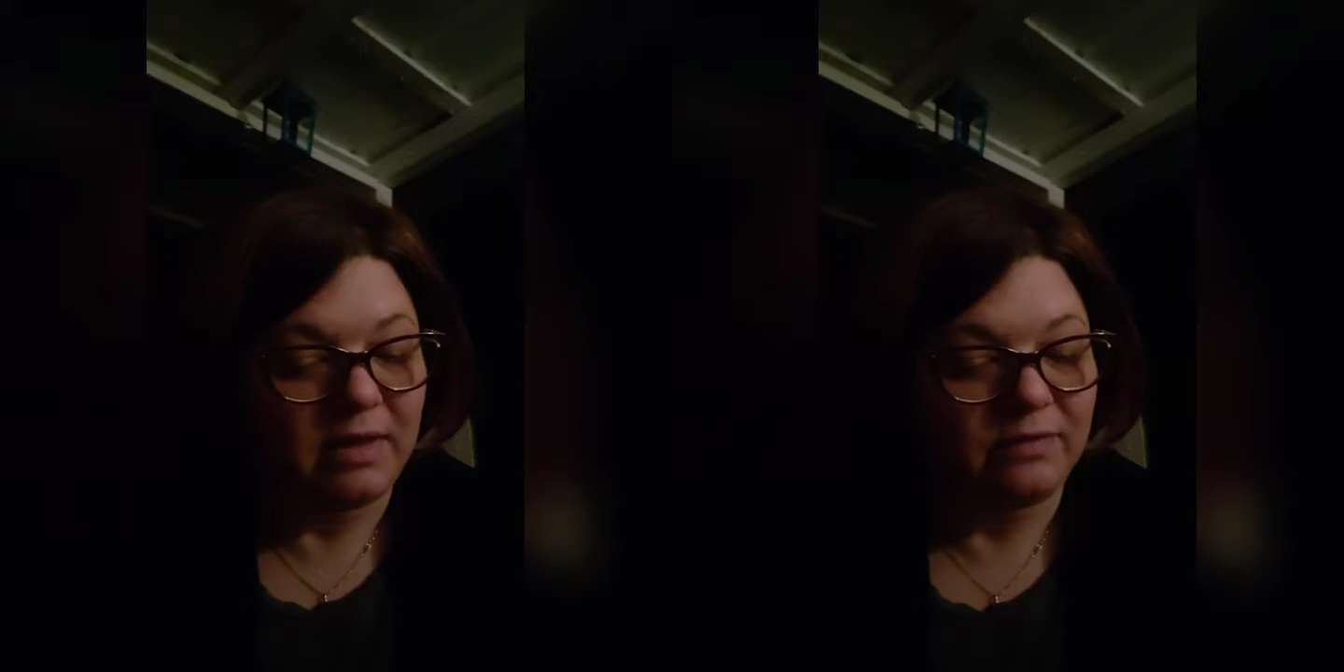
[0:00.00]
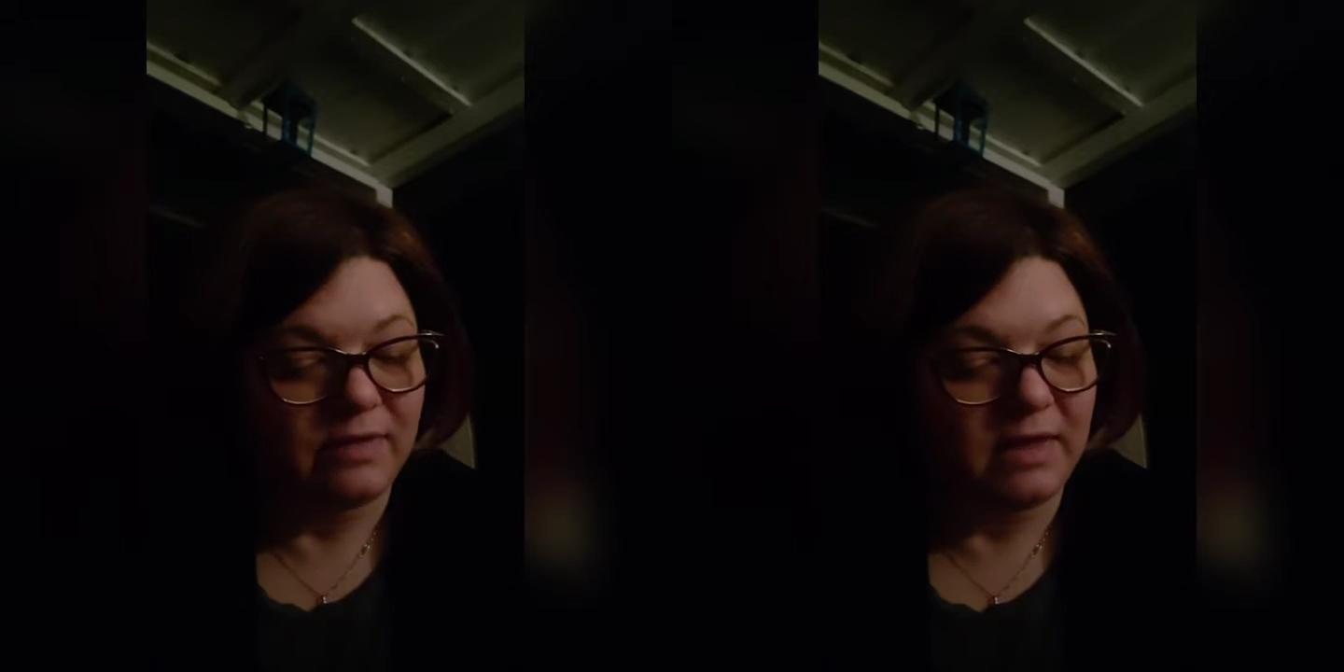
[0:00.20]

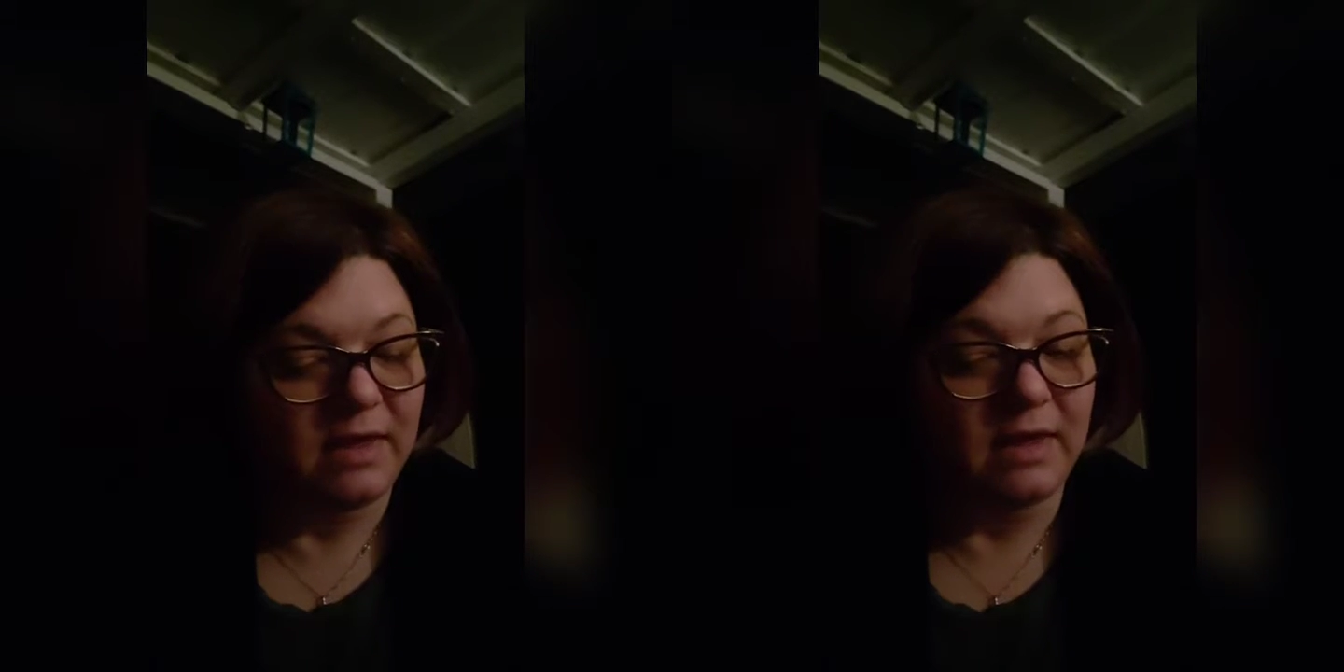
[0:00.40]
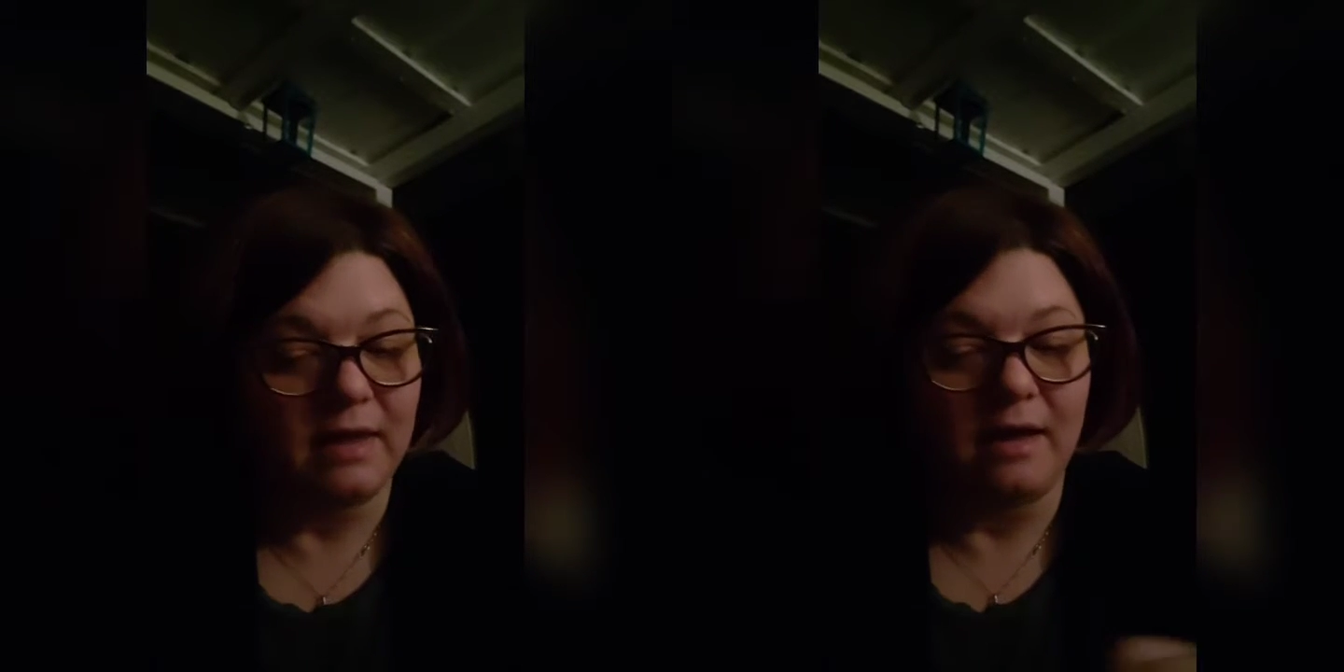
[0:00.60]
in
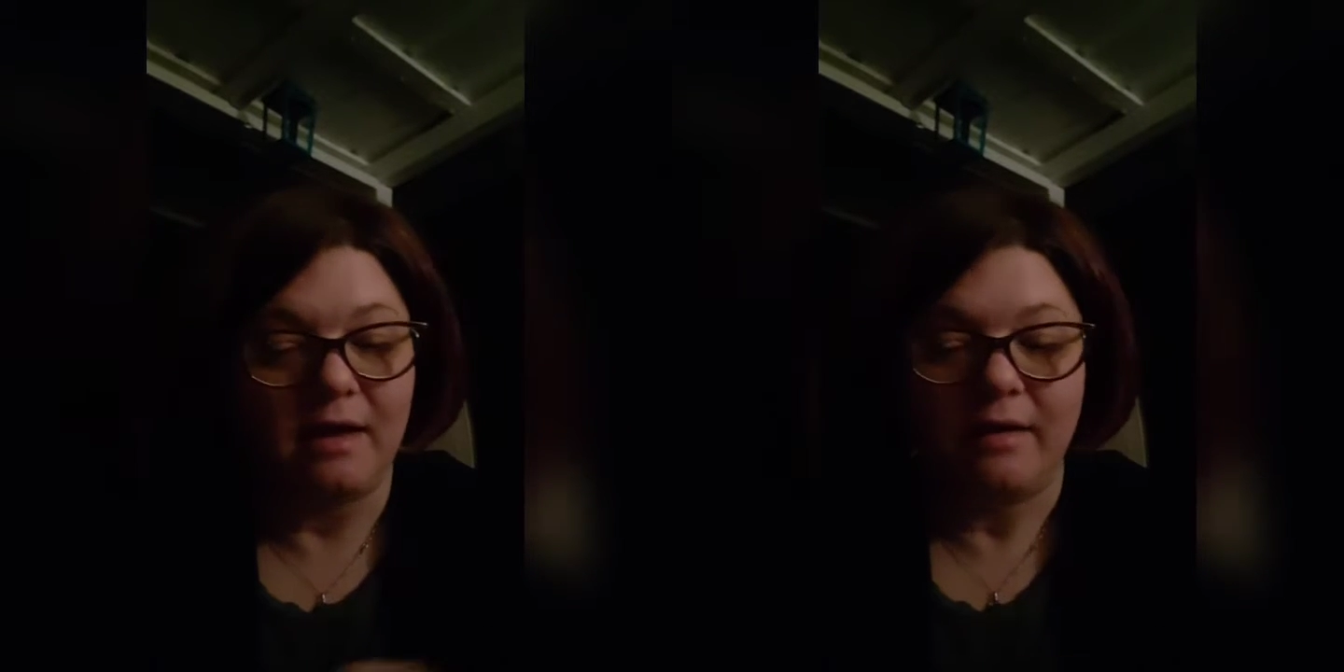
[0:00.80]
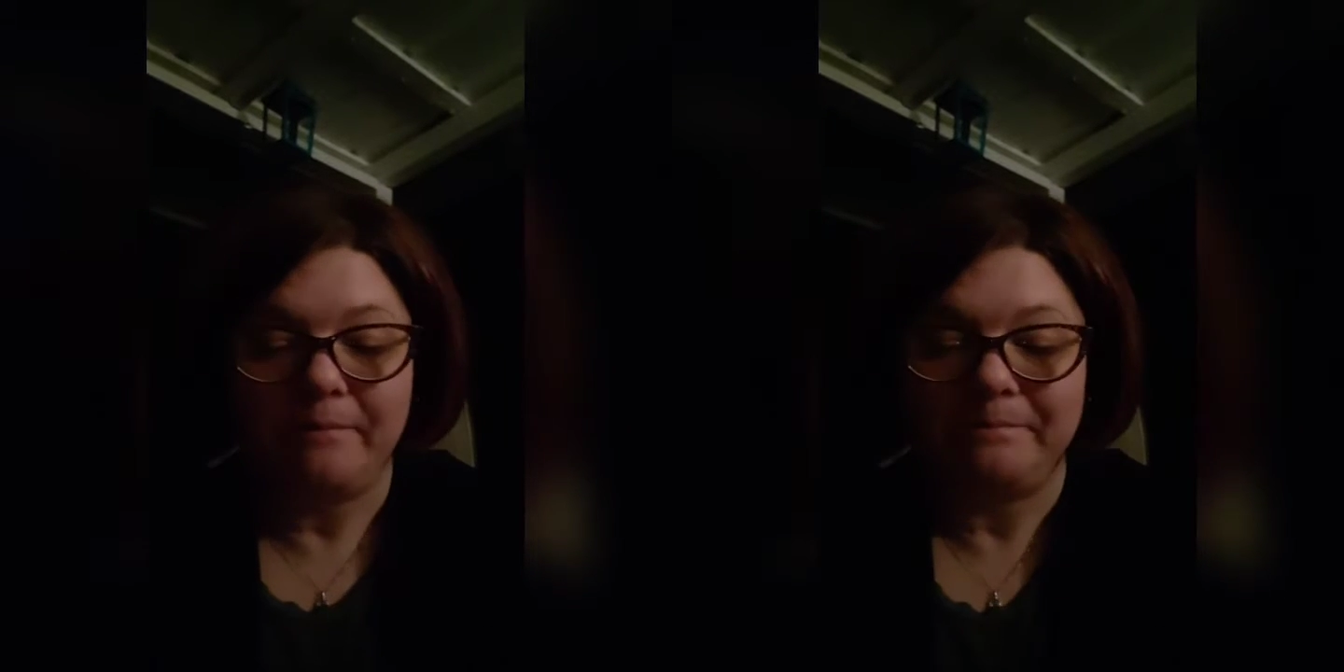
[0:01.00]
the,
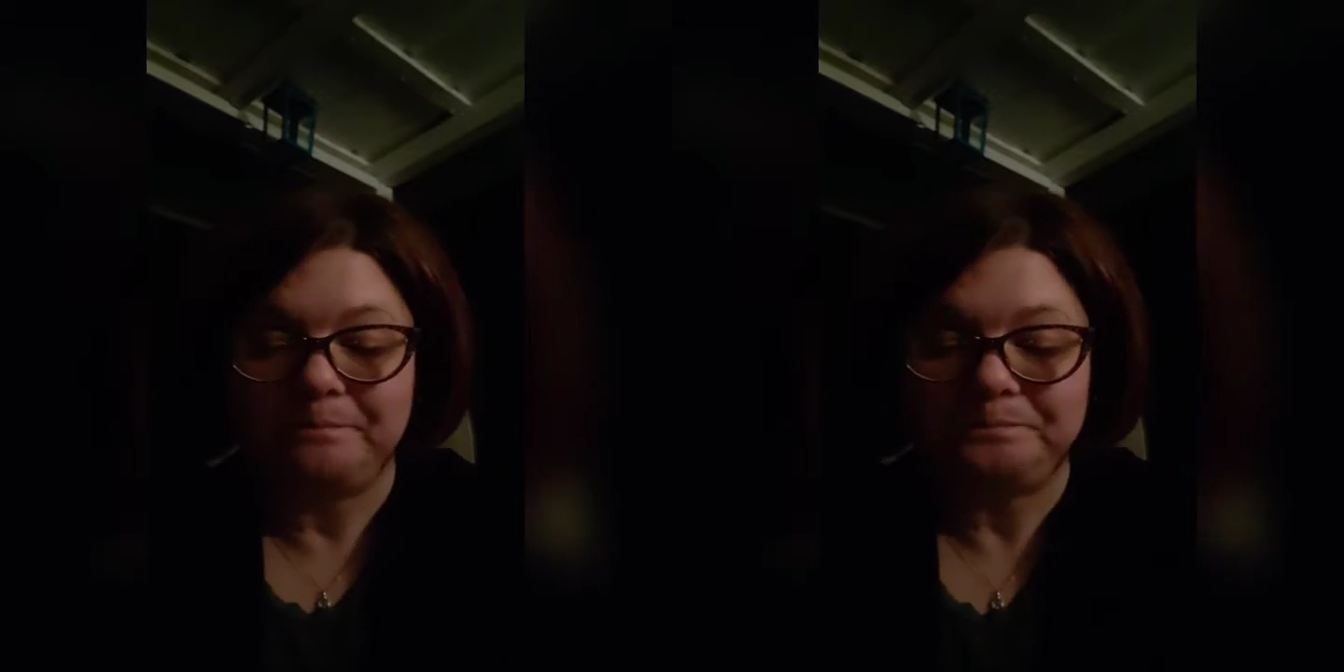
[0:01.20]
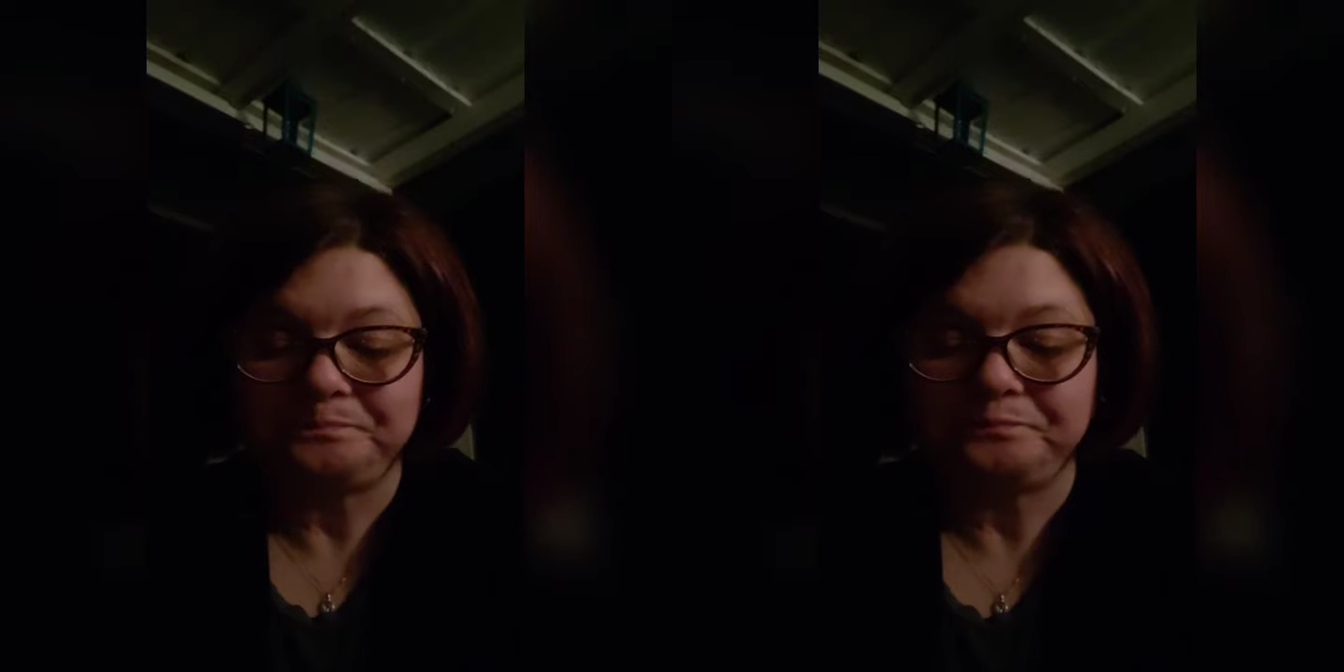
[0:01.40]
um,